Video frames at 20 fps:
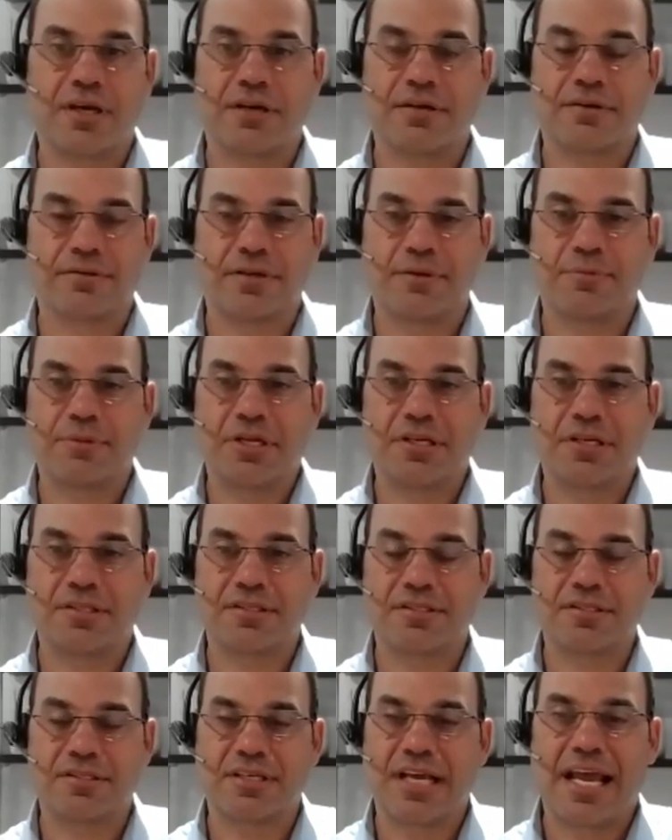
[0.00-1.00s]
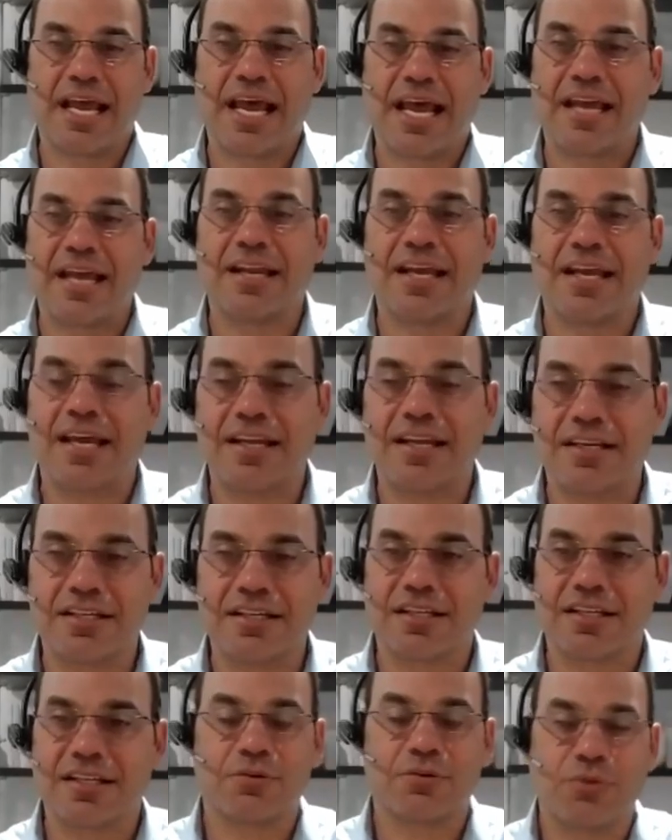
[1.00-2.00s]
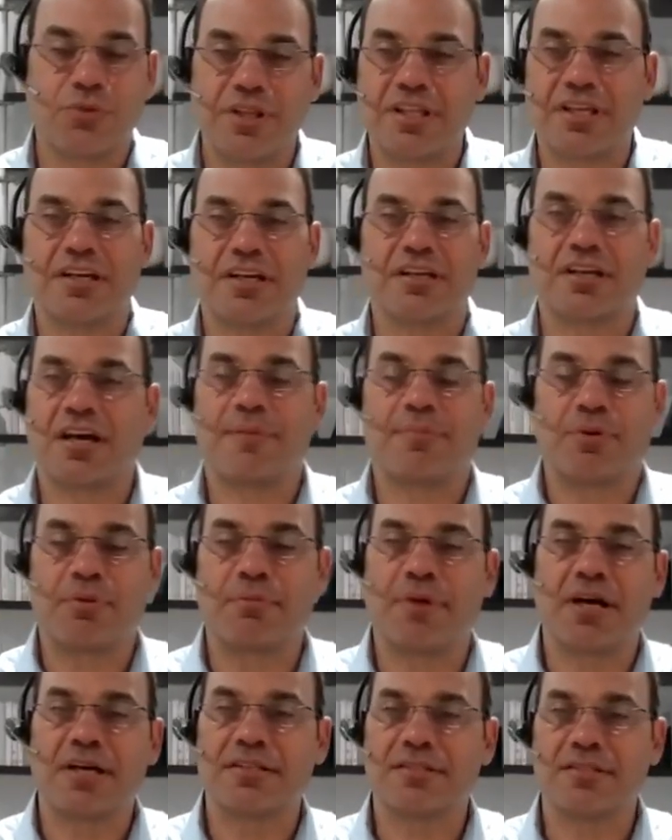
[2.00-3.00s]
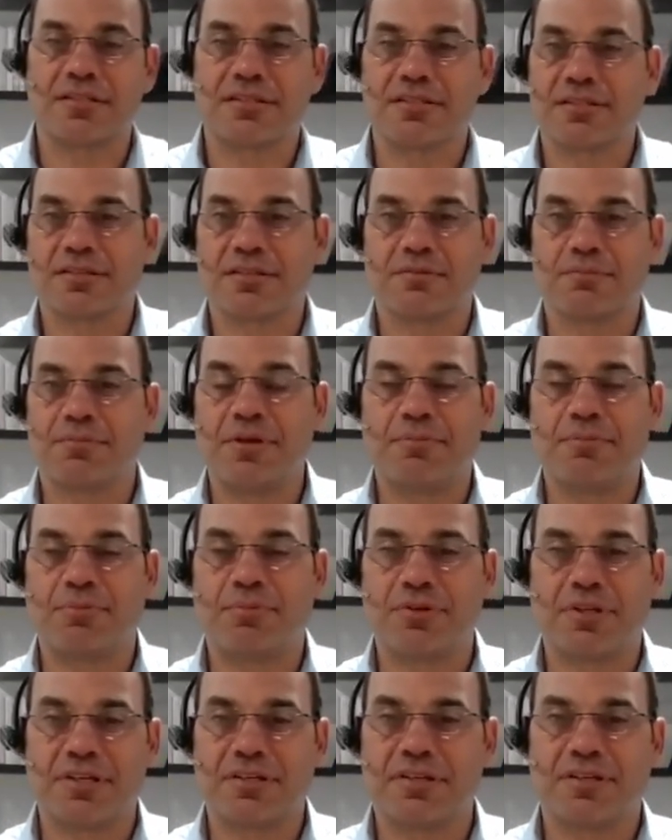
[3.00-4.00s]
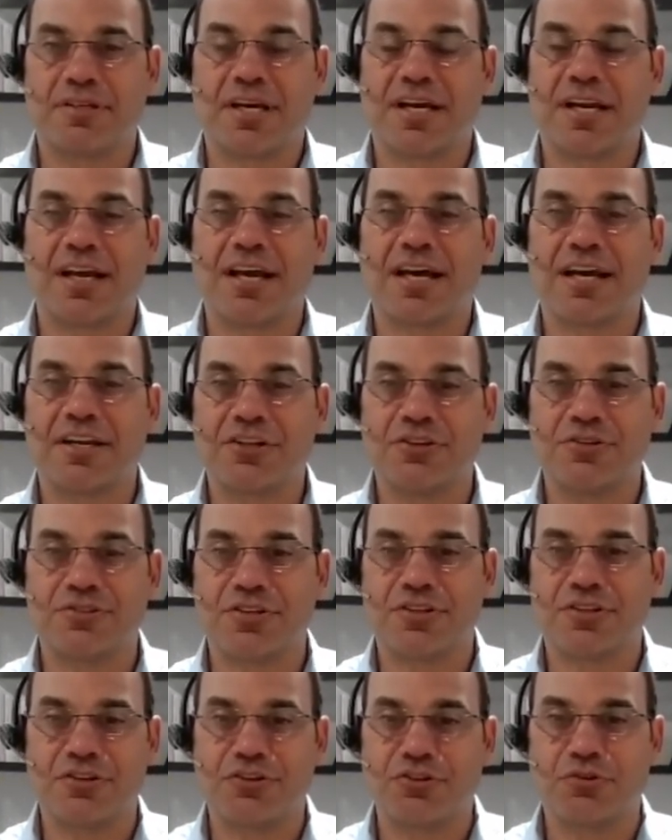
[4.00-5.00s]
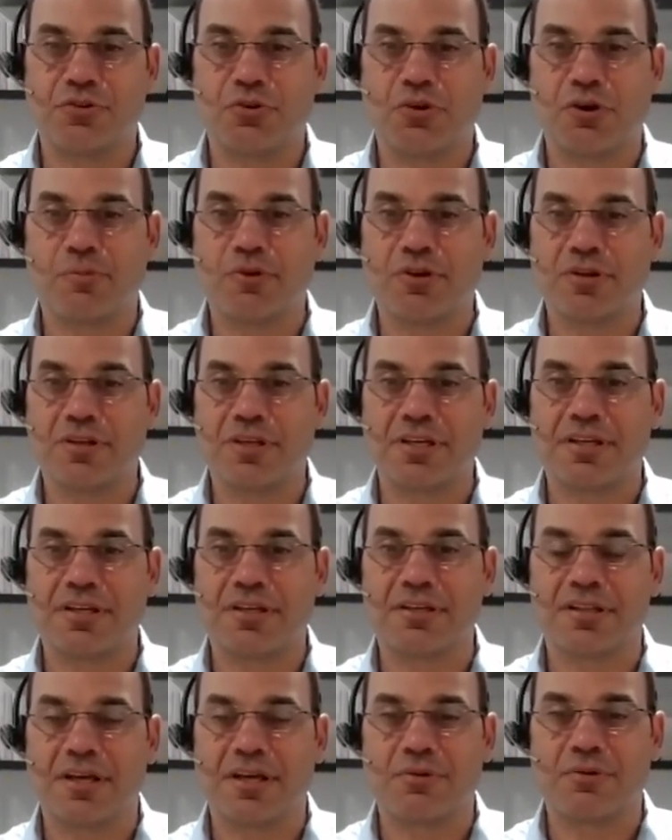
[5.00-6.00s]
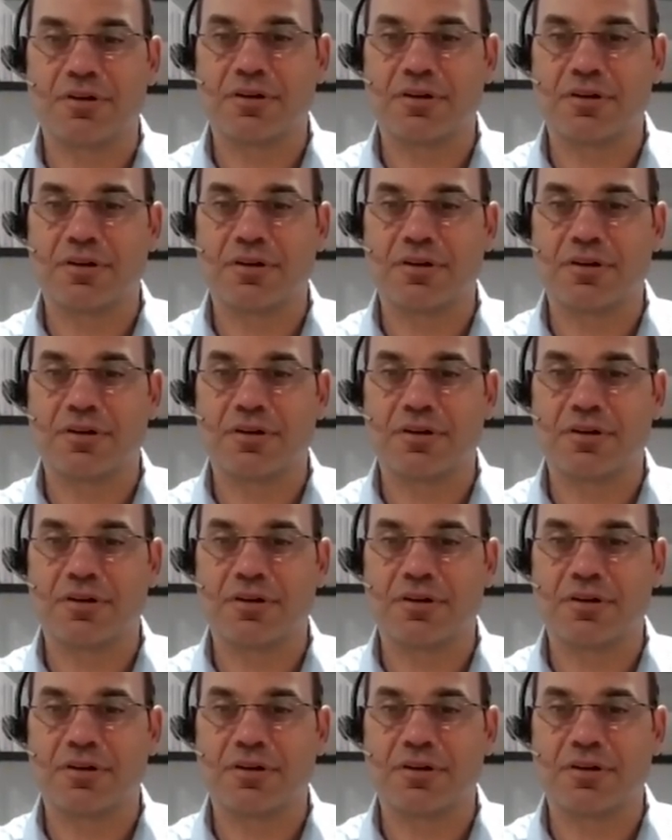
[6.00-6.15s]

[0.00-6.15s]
yeah, I mean it's and and it within a couple months people had kind of gotten used to the new normal and they